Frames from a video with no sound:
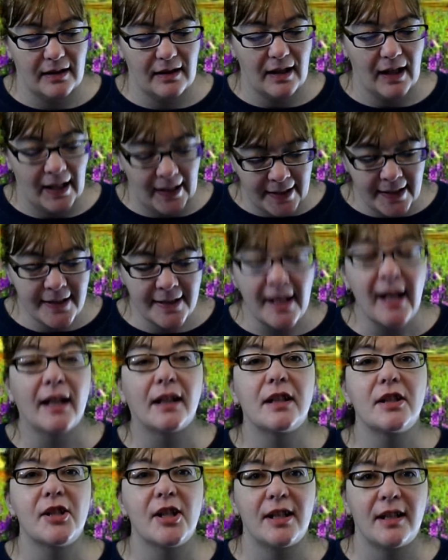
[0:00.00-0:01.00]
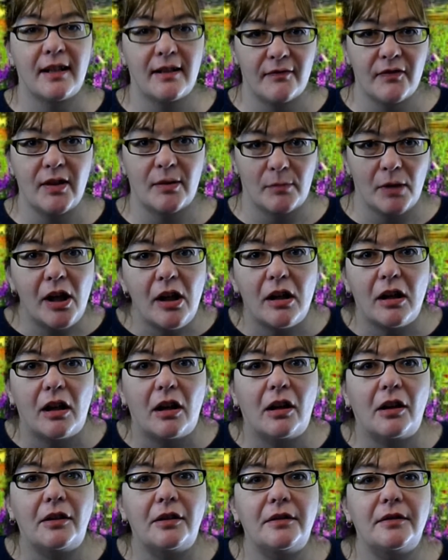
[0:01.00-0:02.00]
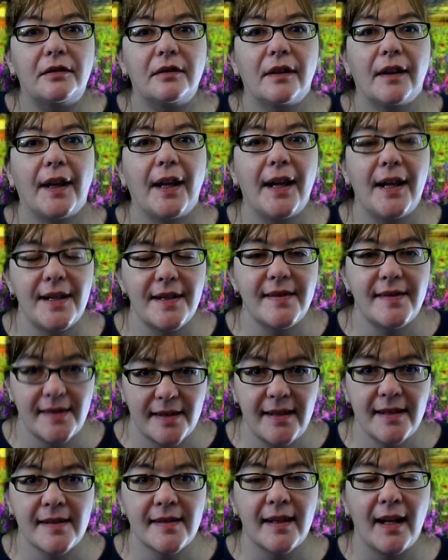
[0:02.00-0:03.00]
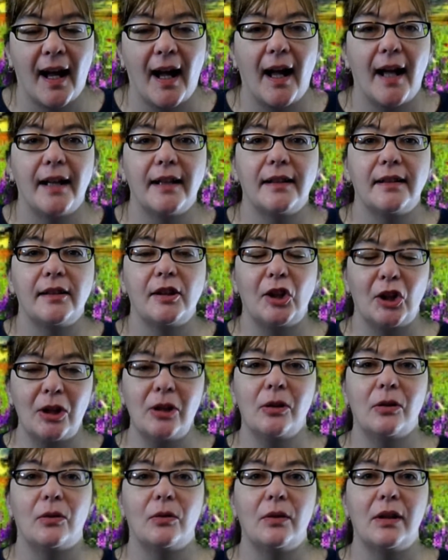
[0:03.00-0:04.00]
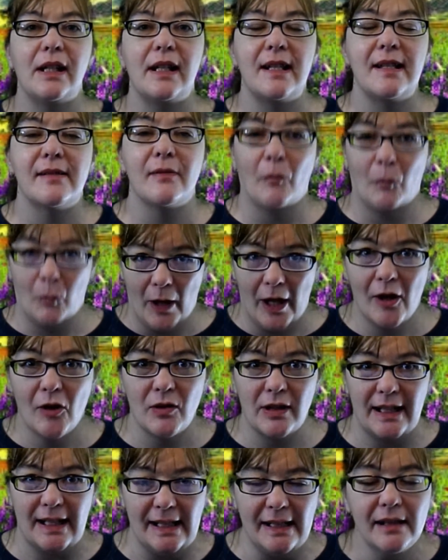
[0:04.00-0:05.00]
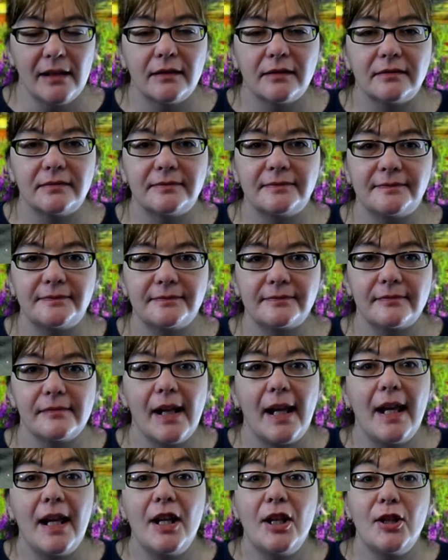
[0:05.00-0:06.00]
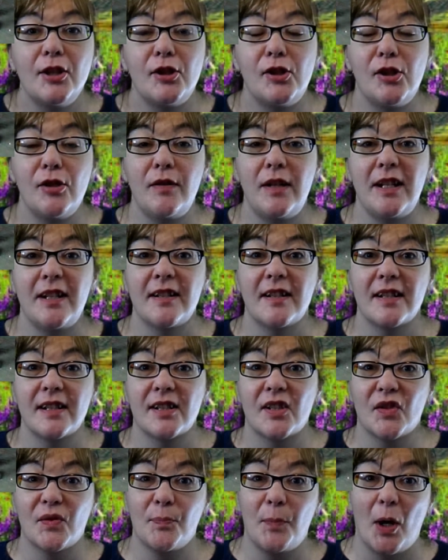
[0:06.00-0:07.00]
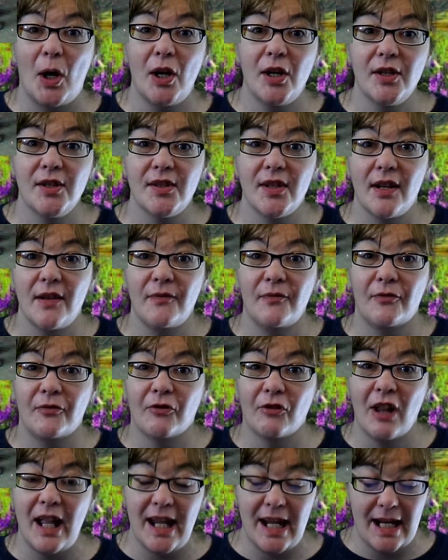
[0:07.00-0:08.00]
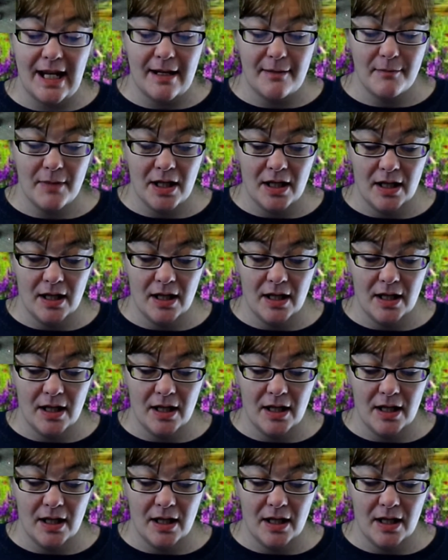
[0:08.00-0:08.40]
unintelligent of them all is this guy who is welding shooting sparks of flame